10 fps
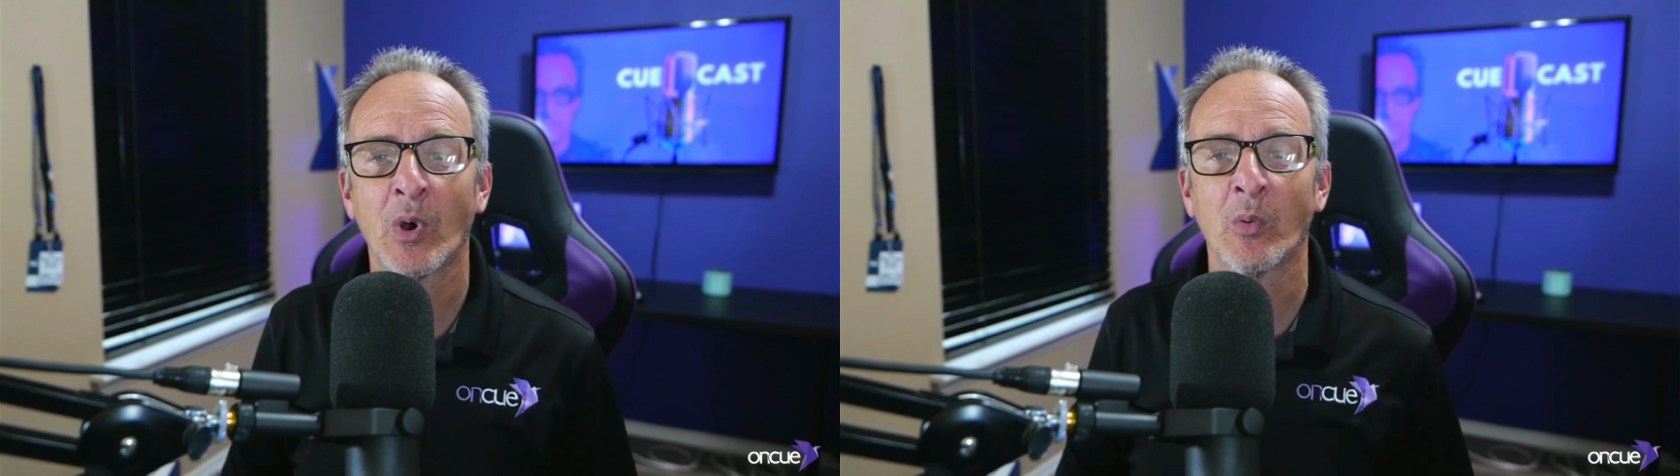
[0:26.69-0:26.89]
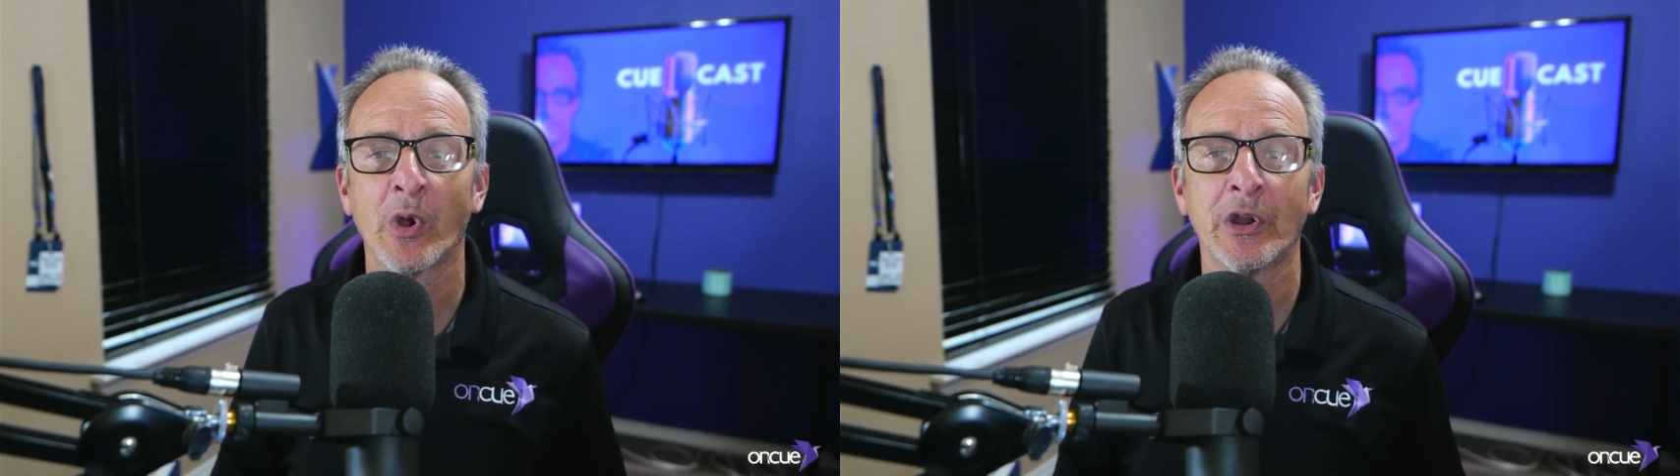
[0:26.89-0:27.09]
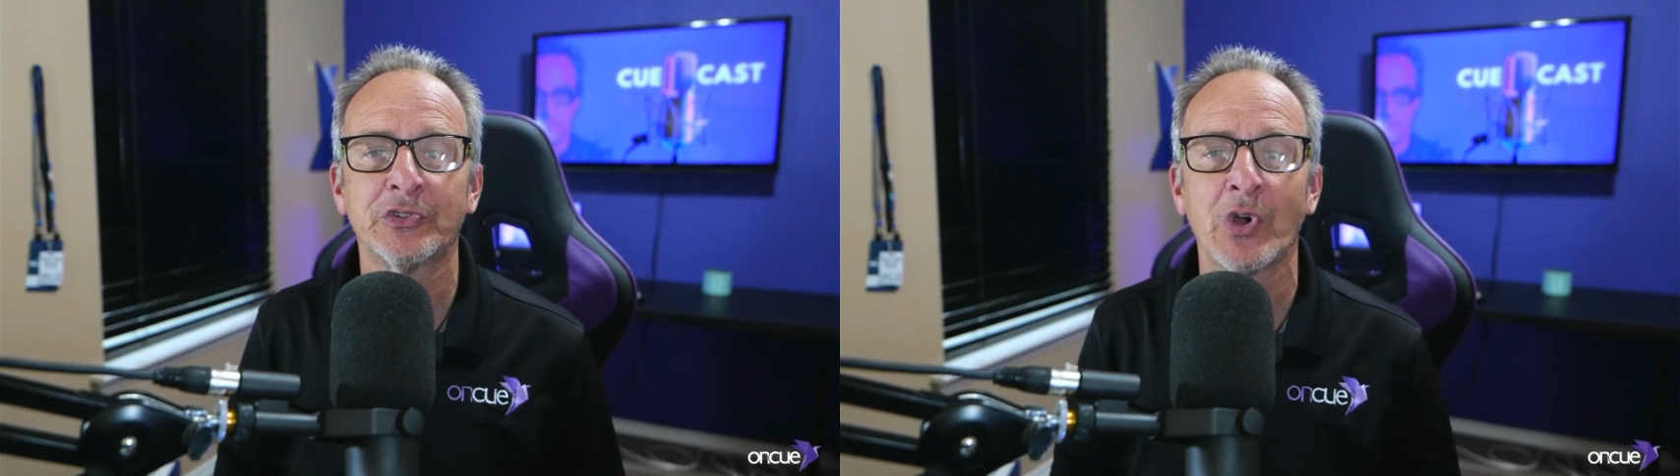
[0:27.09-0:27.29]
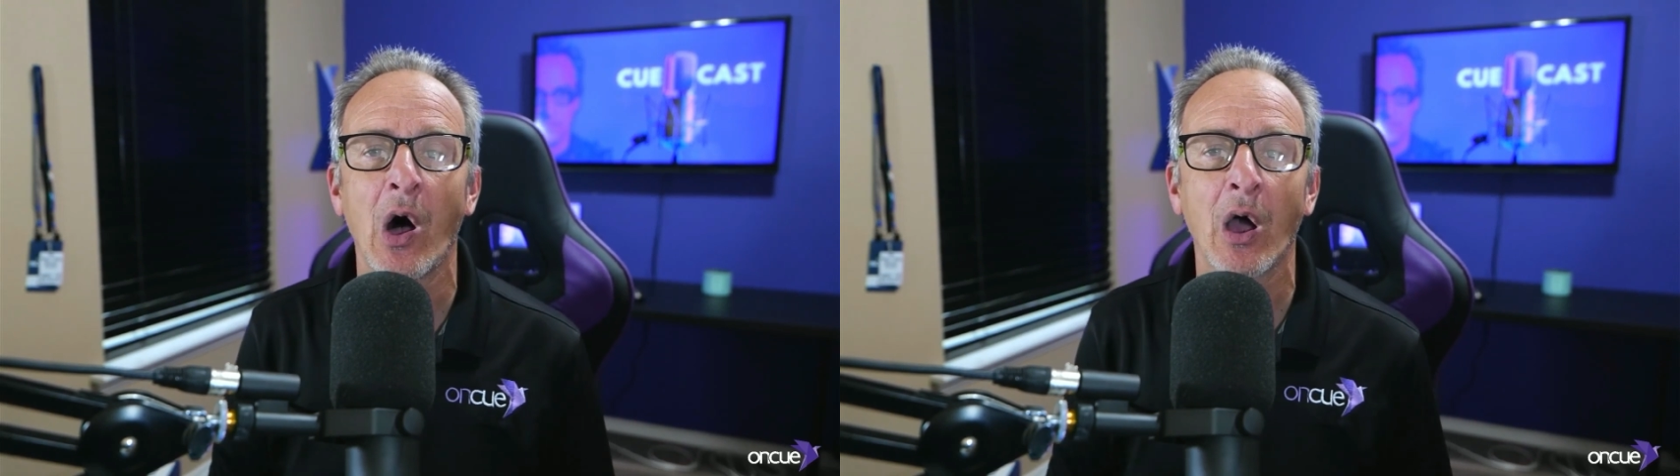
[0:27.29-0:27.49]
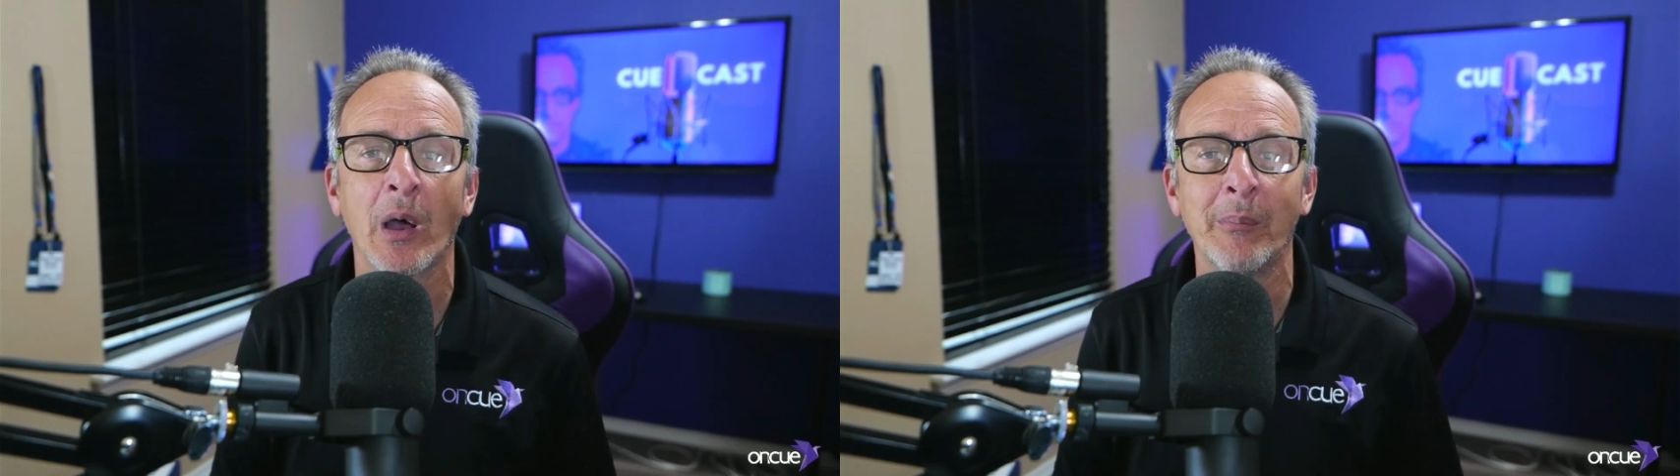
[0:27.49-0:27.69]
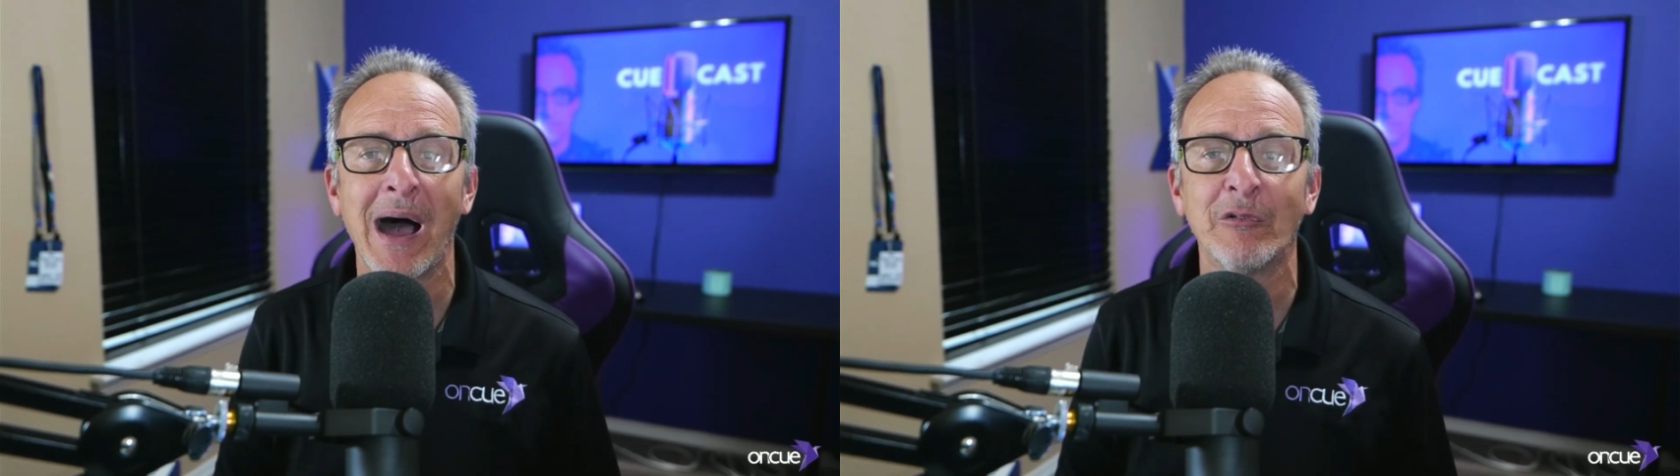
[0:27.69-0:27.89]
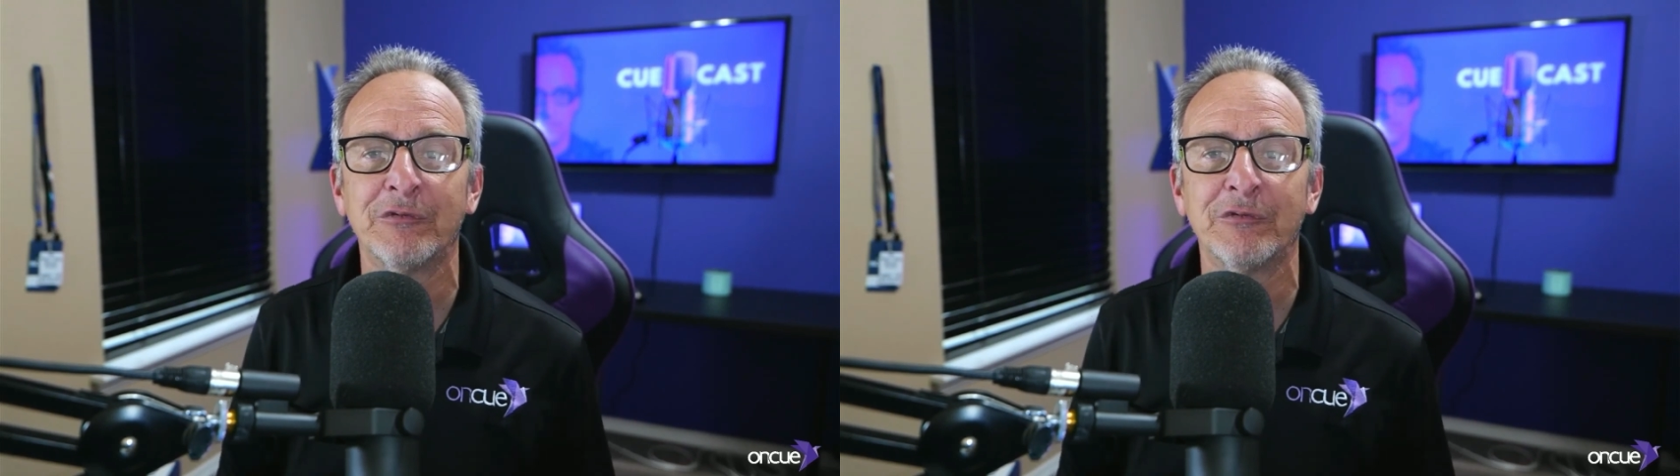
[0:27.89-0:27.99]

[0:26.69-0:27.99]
where we're going to talk about